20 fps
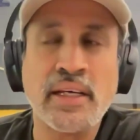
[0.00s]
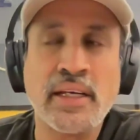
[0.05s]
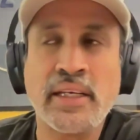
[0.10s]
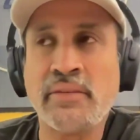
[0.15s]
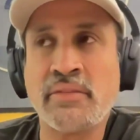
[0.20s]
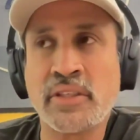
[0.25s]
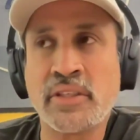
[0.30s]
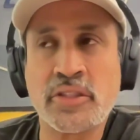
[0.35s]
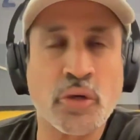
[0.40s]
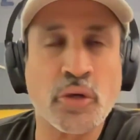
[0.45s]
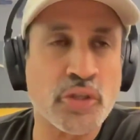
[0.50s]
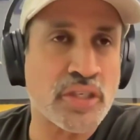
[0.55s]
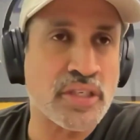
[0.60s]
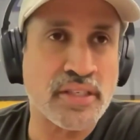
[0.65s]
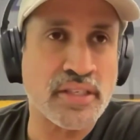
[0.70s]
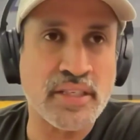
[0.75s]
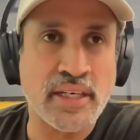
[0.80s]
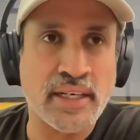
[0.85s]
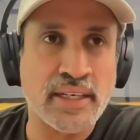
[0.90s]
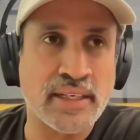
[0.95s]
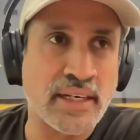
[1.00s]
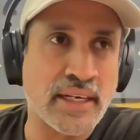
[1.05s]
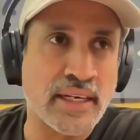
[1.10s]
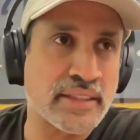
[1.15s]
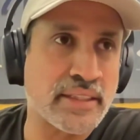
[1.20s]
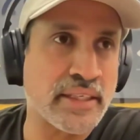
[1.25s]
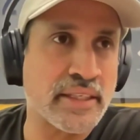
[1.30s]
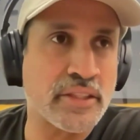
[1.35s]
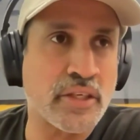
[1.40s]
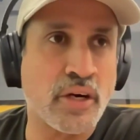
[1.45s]
even social selling,
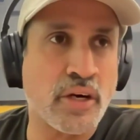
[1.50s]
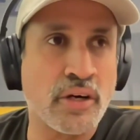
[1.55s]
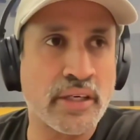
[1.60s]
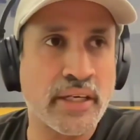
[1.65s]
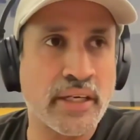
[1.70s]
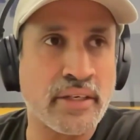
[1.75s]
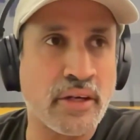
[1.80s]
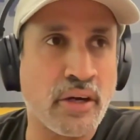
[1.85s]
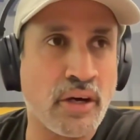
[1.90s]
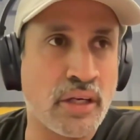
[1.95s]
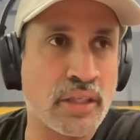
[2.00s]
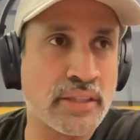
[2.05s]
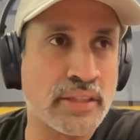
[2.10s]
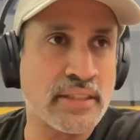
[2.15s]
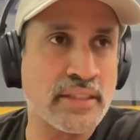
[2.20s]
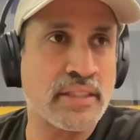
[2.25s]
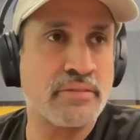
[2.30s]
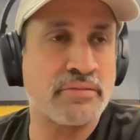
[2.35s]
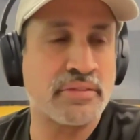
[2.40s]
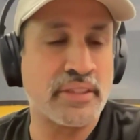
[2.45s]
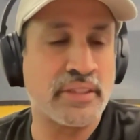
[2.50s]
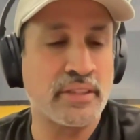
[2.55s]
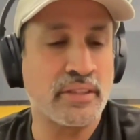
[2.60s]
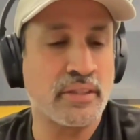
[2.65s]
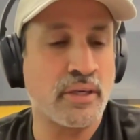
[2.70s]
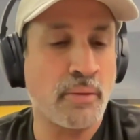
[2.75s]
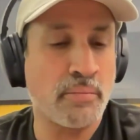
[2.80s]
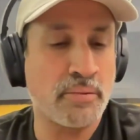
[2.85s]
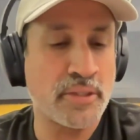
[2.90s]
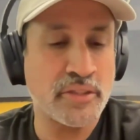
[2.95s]
like TikTok and all these different
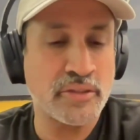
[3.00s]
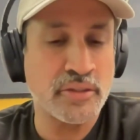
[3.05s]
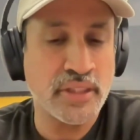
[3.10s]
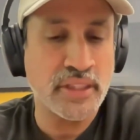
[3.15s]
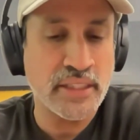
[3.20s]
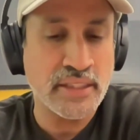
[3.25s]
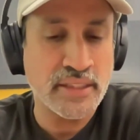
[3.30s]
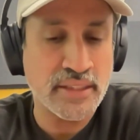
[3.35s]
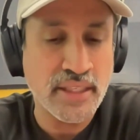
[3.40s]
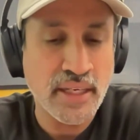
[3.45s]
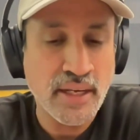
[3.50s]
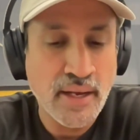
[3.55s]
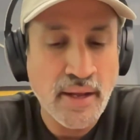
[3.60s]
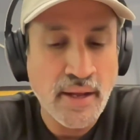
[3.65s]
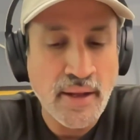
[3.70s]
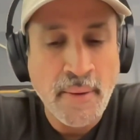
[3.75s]
opportunities.